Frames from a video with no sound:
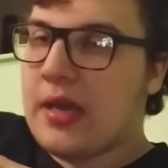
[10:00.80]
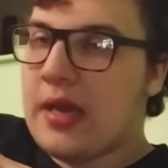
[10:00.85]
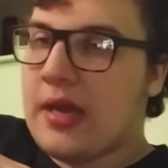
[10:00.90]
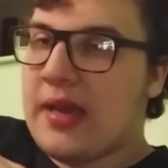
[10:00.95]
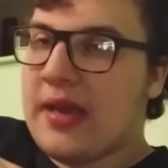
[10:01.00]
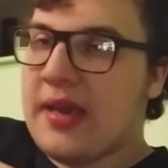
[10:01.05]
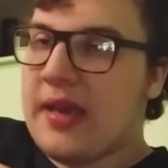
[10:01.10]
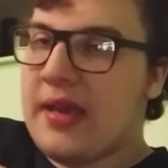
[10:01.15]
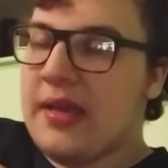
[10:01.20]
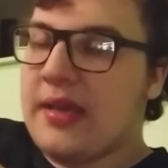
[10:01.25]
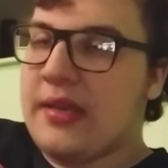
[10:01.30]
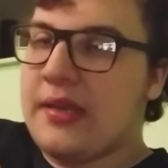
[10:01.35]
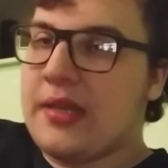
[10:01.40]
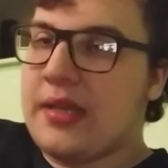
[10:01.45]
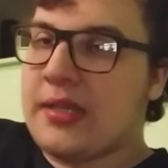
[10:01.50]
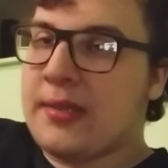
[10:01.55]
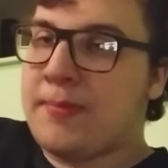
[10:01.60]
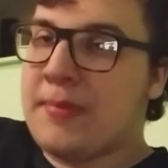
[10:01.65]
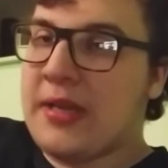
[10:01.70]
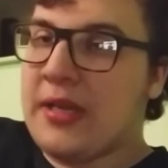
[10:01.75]
and
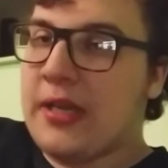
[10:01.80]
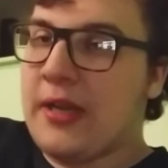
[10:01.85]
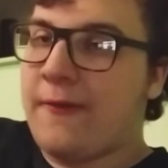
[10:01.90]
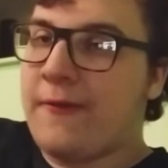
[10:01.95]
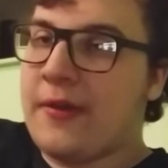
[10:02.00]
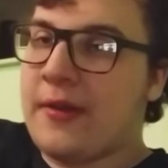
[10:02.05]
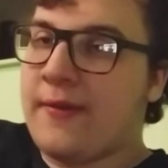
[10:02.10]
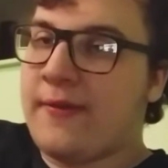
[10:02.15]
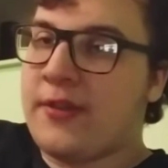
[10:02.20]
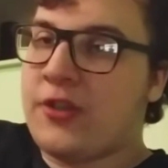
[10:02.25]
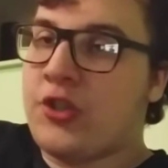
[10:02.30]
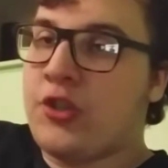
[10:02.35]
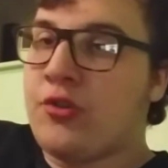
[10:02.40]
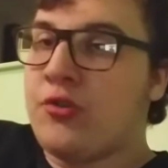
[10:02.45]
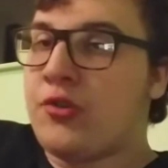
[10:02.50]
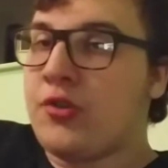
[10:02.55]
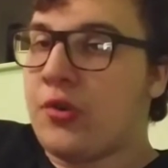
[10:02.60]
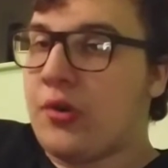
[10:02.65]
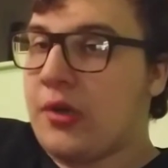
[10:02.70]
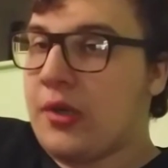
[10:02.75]
it's big enough if it's
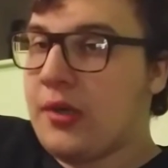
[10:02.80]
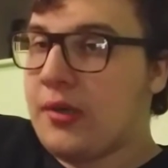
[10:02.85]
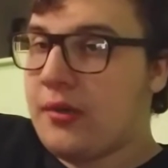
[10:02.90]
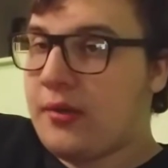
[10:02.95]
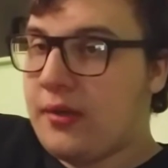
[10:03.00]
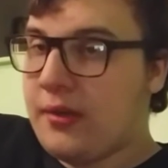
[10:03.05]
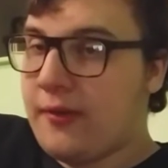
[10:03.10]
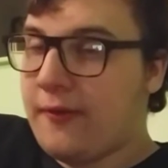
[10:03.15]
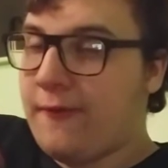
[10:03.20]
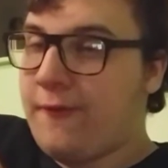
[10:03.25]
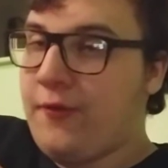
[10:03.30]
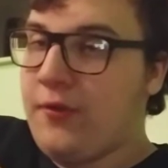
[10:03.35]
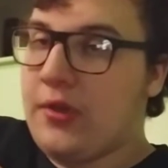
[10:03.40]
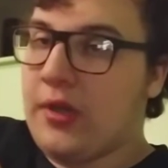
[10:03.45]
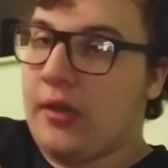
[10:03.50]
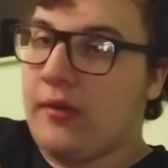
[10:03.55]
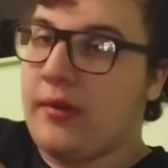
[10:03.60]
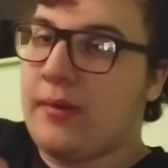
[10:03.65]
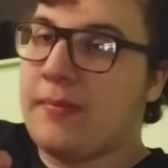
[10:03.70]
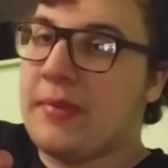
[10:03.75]
juice or food
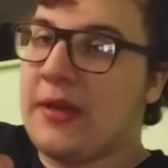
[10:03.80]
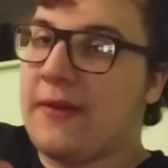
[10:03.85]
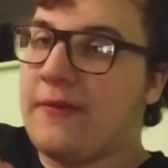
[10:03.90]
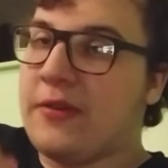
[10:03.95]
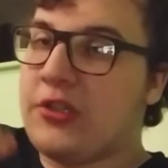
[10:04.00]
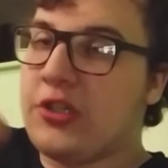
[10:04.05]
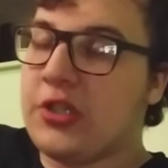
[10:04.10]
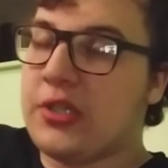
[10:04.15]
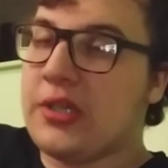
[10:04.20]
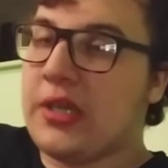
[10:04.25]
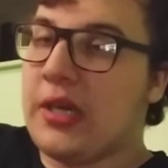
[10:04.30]
coloring. But if it's just